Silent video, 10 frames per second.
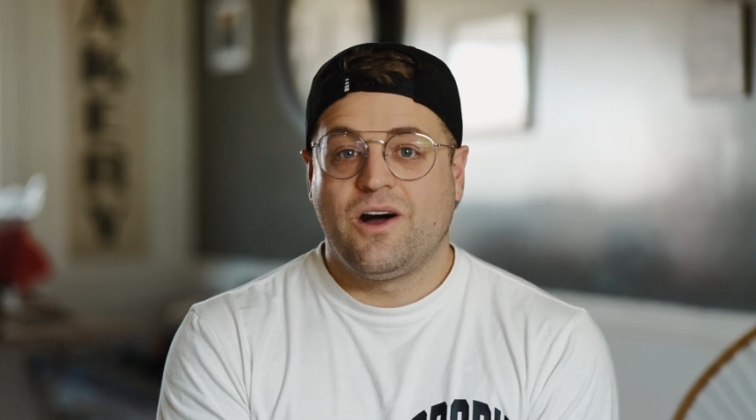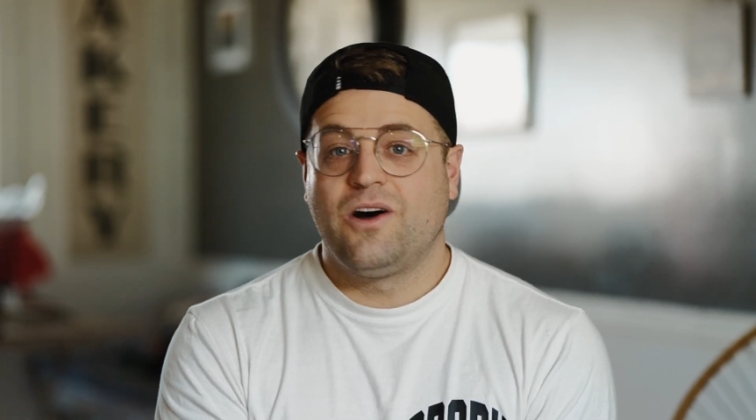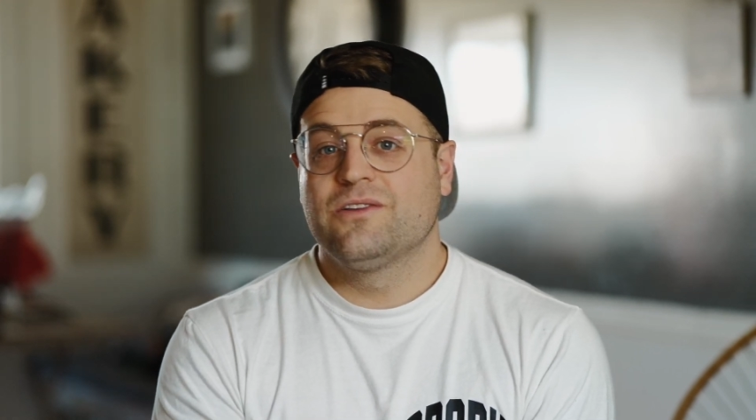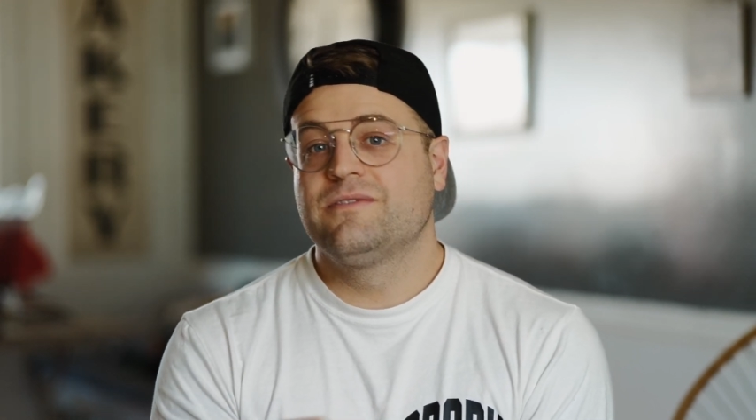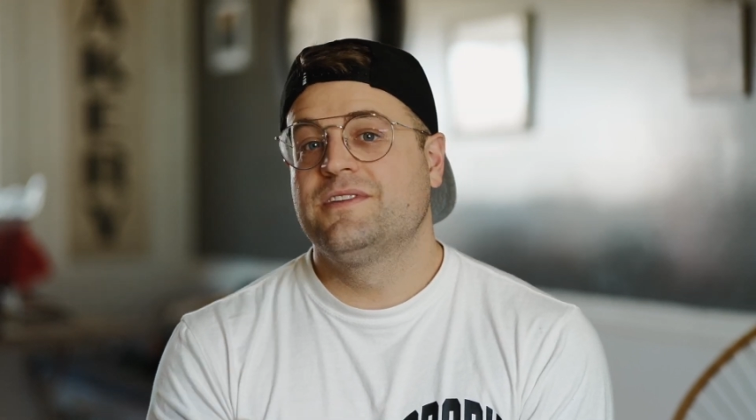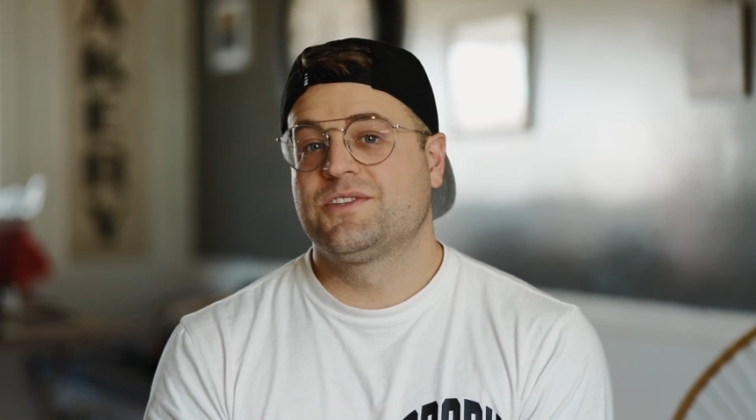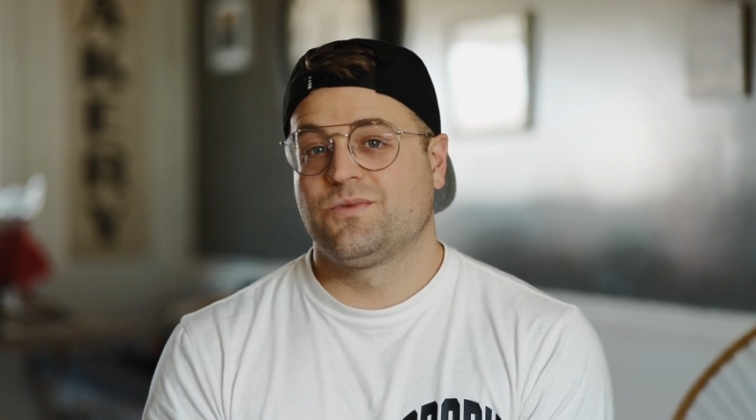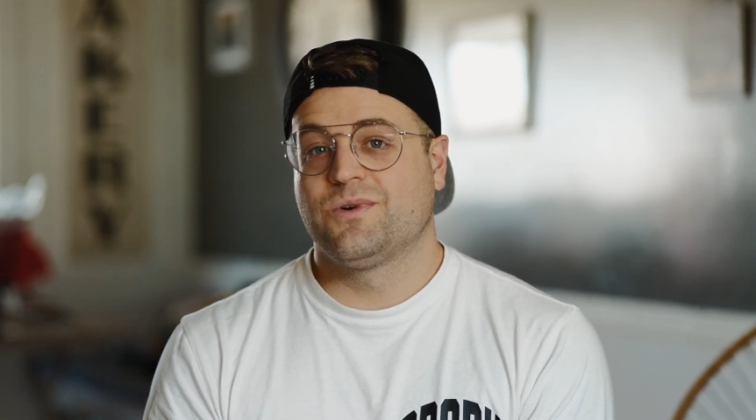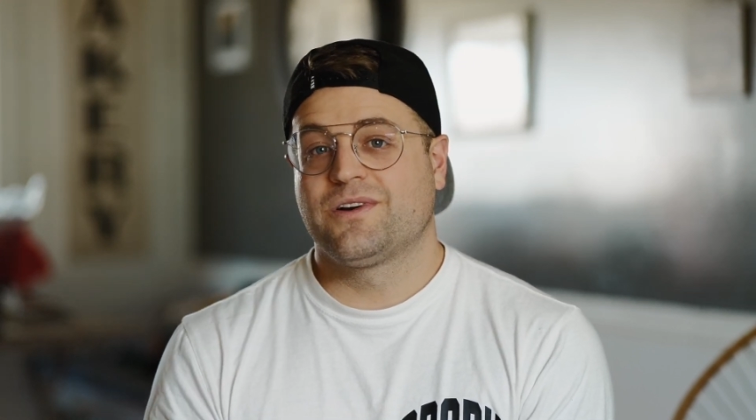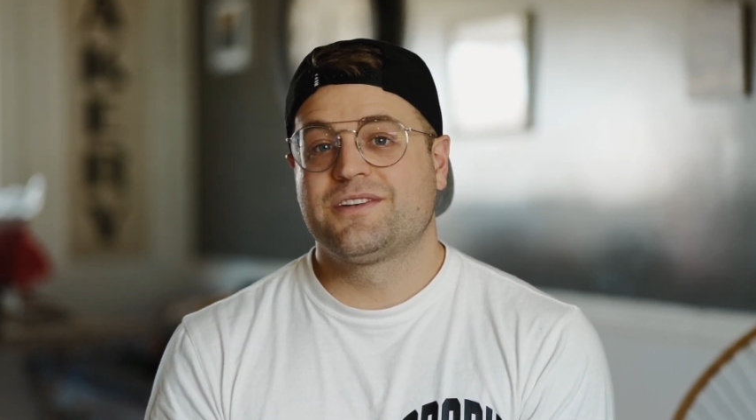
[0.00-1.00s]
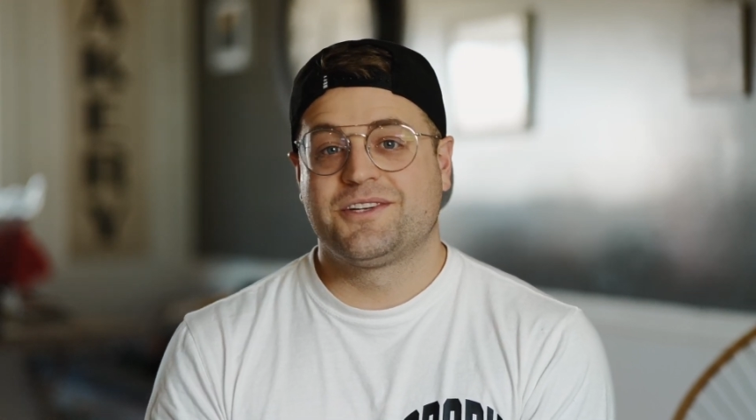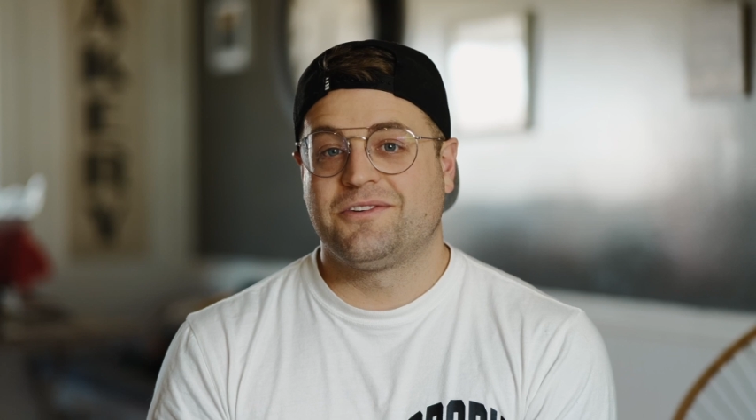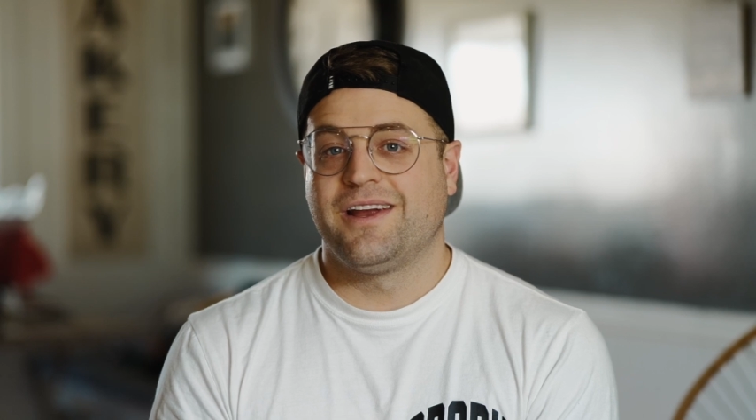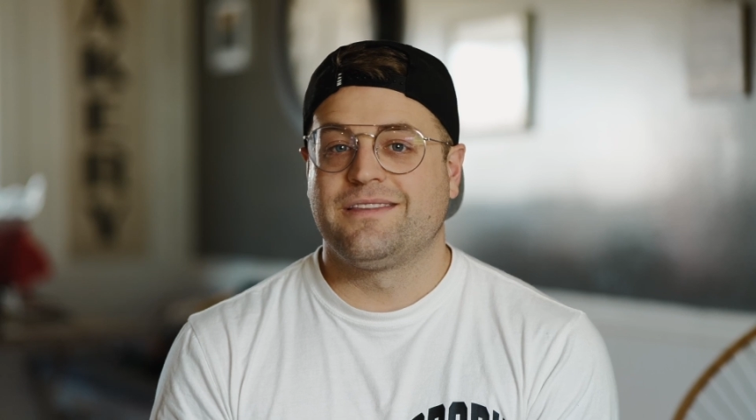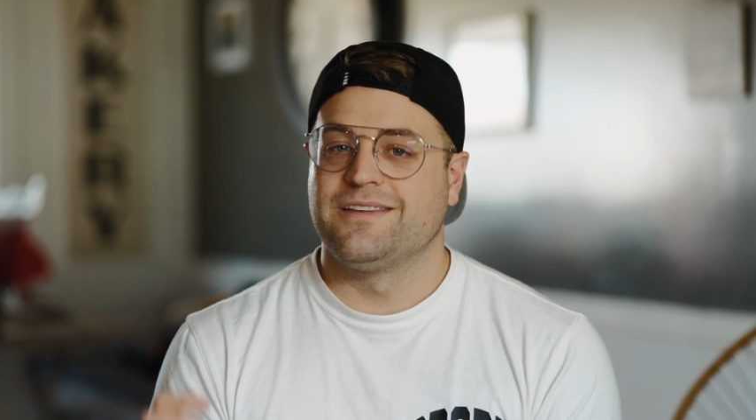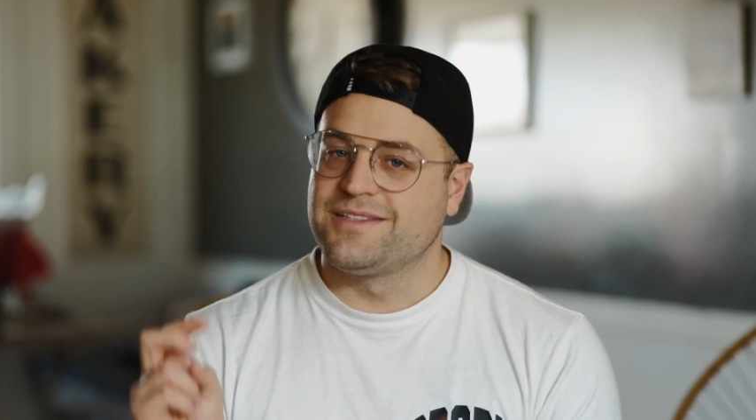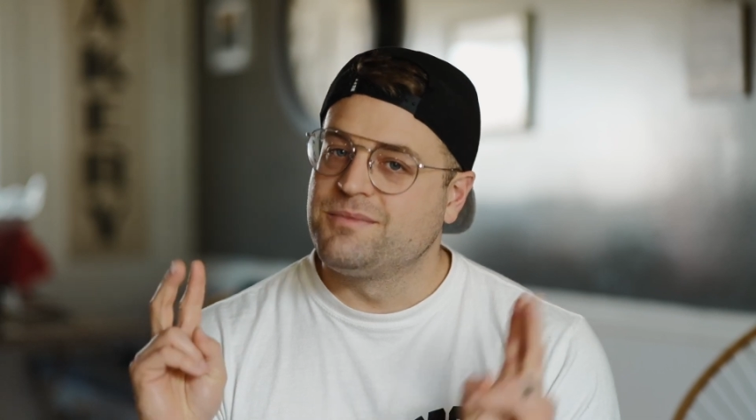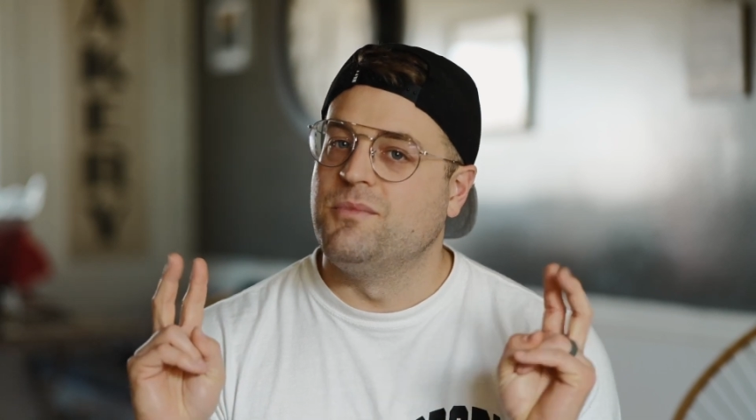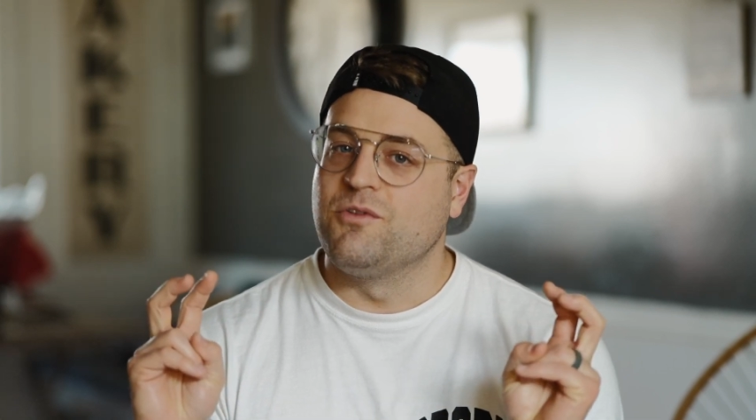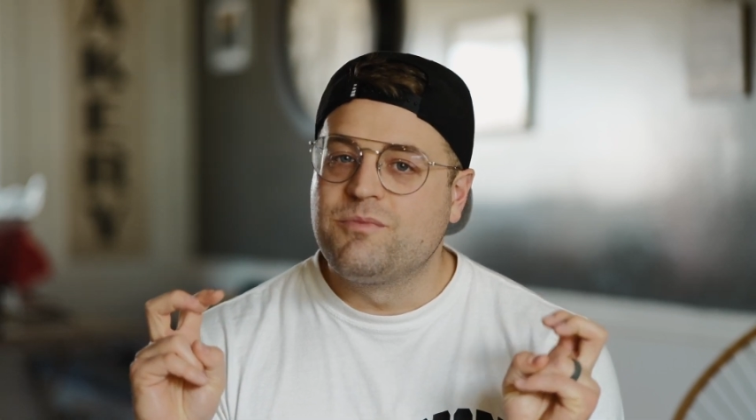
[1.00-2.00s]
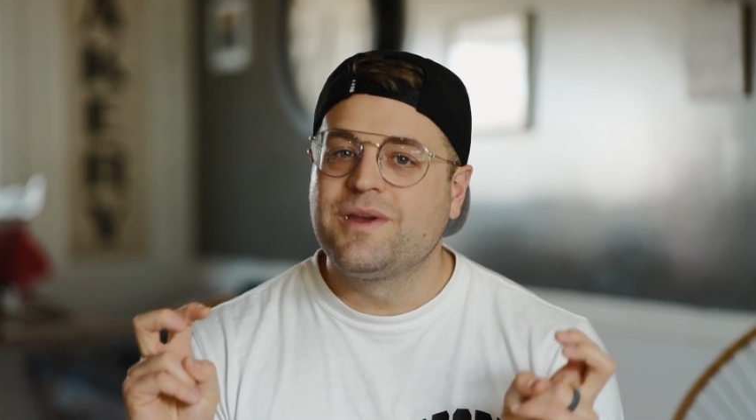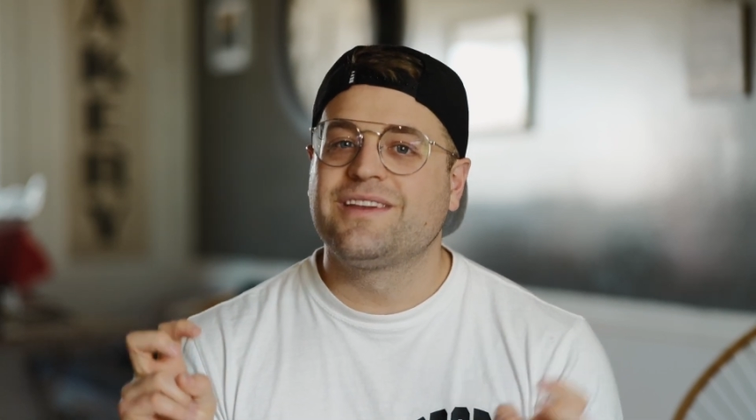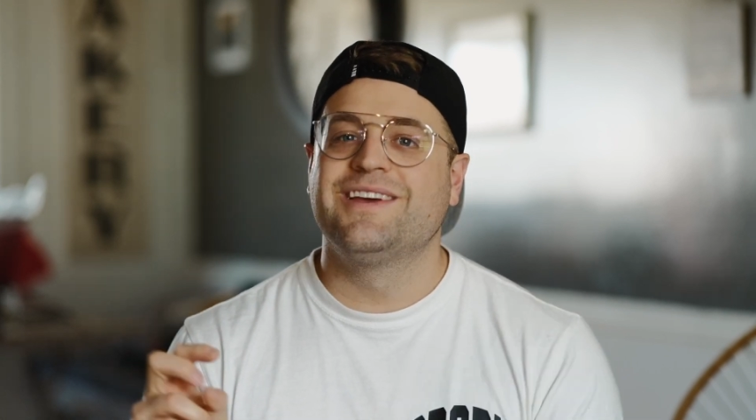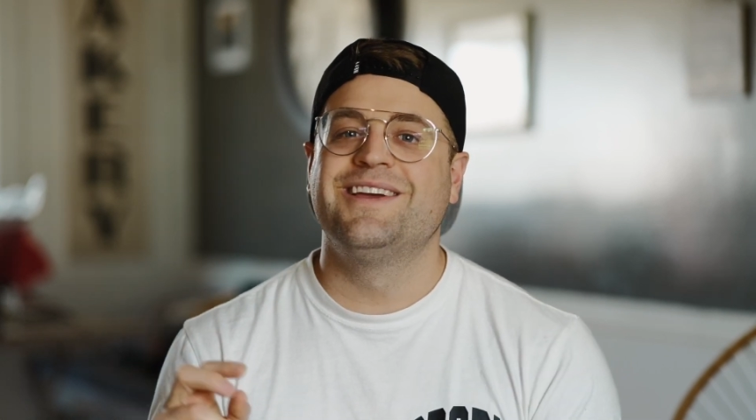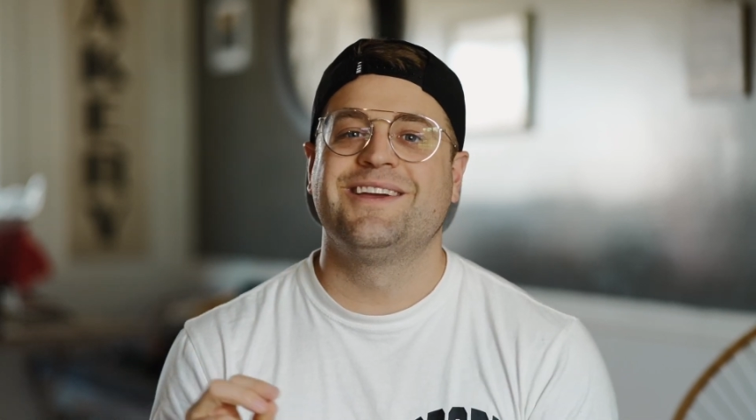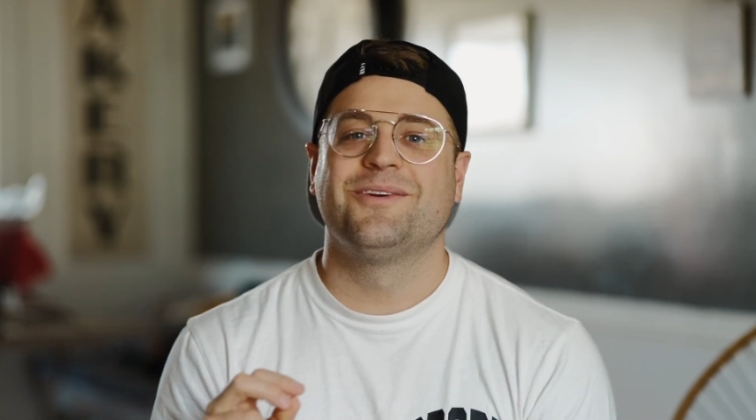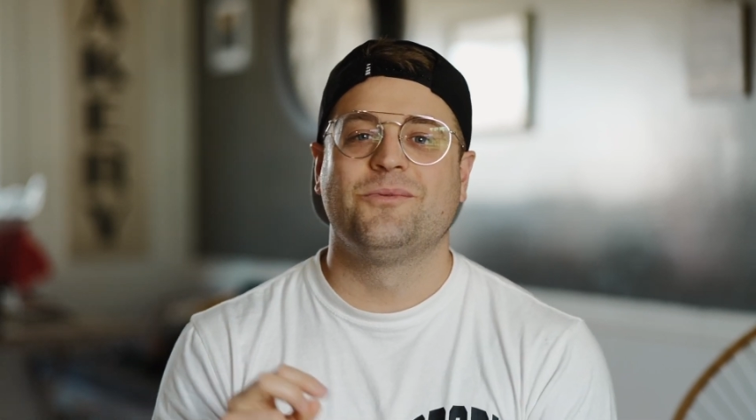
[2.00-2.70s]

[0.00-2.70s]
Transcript: all of this work to create this movement